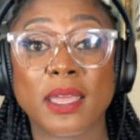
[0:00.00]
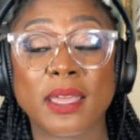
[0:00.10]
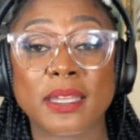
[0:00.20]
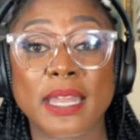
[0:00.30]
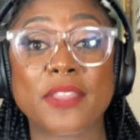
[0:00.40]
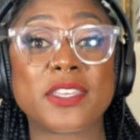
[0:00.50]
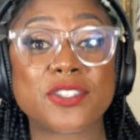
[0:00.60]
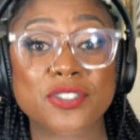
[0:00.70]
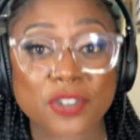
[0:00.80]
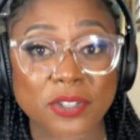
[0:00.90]
Now, this
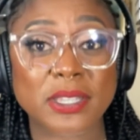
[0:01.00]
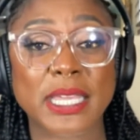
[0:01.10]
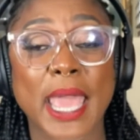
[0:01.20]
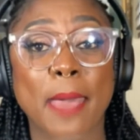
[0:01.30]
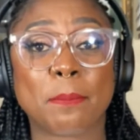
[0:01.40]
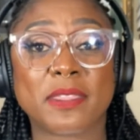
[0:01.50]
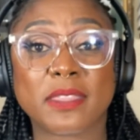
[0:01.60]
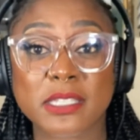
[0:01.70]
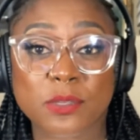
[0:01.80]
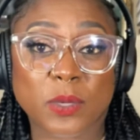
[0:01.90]
certainly happened
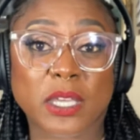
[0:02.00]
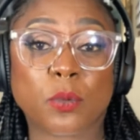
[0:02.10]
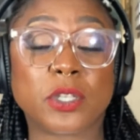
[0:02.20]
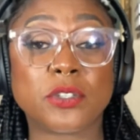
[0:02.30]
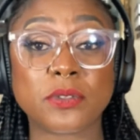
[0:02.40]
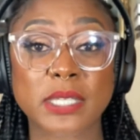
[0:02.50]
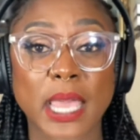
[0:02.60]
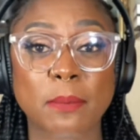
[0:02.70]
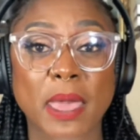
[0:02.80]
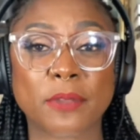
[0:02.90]
this week when news
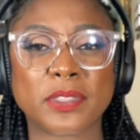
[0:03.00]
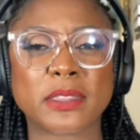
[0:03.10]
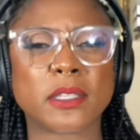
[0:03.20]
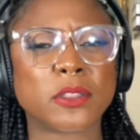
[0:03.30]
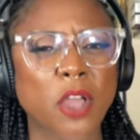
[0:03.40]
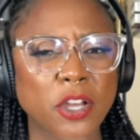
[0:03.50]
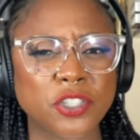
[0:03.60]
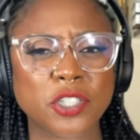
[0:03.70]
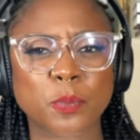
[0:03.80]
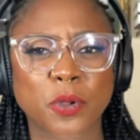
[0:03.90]
came out that the
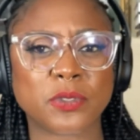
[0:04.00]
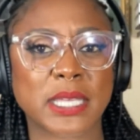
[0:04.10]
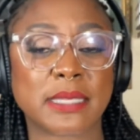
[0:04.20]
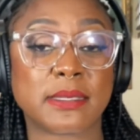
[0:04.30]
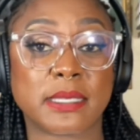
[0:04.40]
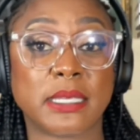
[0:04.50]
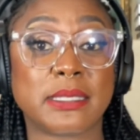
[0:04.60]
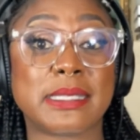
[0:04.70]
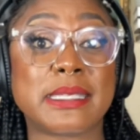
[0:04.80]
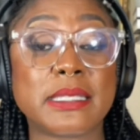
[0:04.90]
largest protests
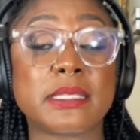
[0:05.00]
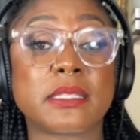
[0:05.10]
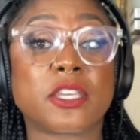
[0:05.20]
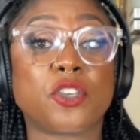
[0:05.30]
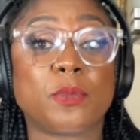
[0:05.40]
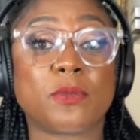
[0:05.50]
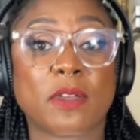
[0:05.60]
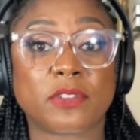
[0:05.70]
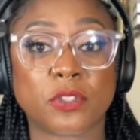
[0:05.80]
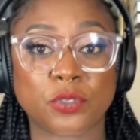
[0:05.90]
seen since the Cuban
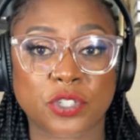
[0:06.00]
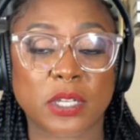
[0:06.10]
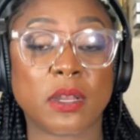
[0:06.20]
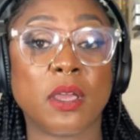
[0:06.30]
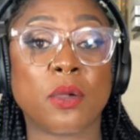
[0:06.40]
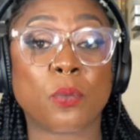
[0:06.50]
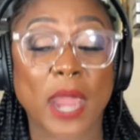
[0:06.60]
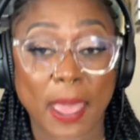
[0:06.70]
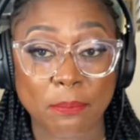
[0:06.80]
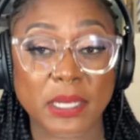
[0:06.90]
Revolution were
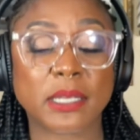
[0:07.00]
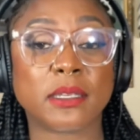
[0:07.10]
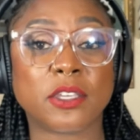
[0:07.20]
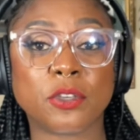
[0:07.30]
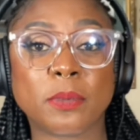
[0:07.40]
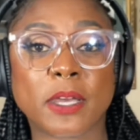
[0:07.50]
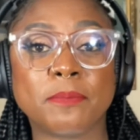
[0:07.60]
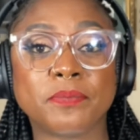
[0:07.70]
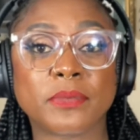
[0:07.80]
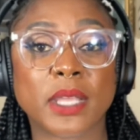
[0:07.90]
happening in Cuba,
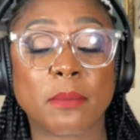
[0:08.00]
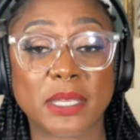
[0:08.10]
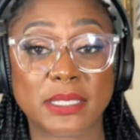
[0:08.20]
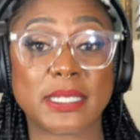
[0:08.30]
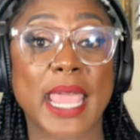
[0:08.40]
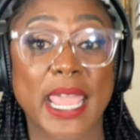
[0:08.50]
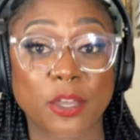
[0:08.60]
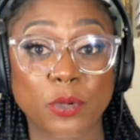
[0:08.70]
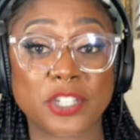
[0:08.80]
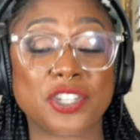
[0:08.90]
amidst
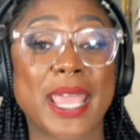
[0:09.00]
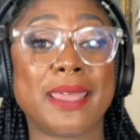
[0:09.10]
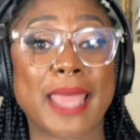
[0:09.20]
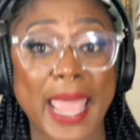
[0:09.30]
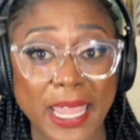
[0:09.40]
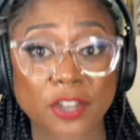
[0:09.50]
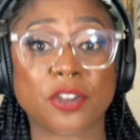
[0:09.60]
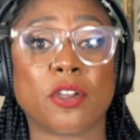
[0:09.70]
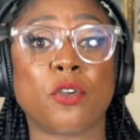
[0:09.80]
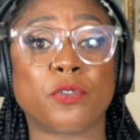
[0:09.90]
anguish and
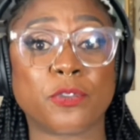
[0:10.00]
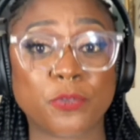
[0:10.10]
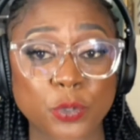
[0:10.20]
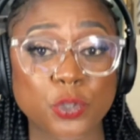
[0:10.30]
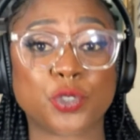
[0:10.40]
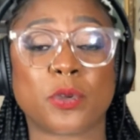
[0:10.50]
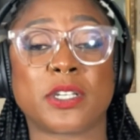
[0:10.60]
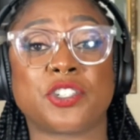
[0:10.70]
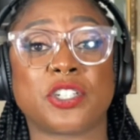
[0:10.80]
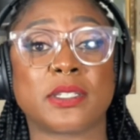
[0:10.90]
anger over food
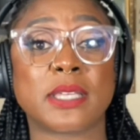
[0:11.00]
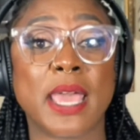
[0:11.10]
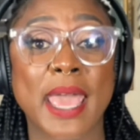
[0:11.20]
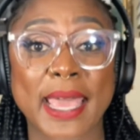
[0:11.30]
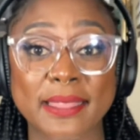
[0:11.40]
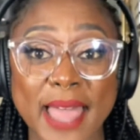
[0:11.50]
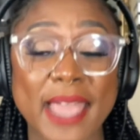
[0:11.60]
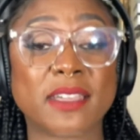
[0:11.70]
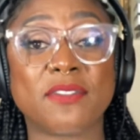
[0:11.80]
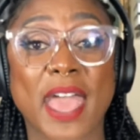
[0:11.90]
shortages and
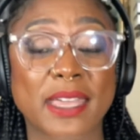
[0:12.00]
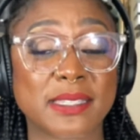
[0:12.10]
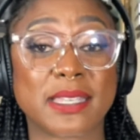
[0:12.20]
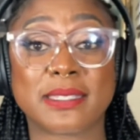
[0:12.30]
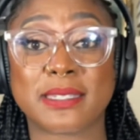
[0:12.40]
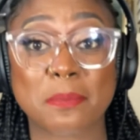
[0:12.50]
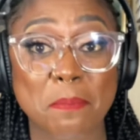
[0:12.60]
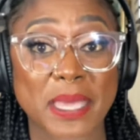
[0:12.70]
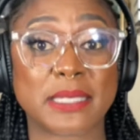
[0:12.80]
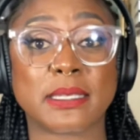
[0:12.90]
lack of access to
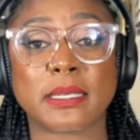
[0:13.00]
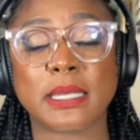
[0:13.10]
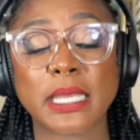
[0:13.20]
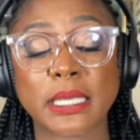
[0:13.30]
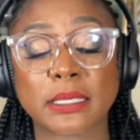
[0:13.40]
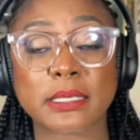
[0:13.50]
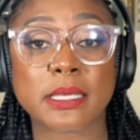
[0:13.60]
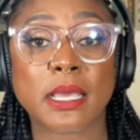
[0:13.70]
basic needs.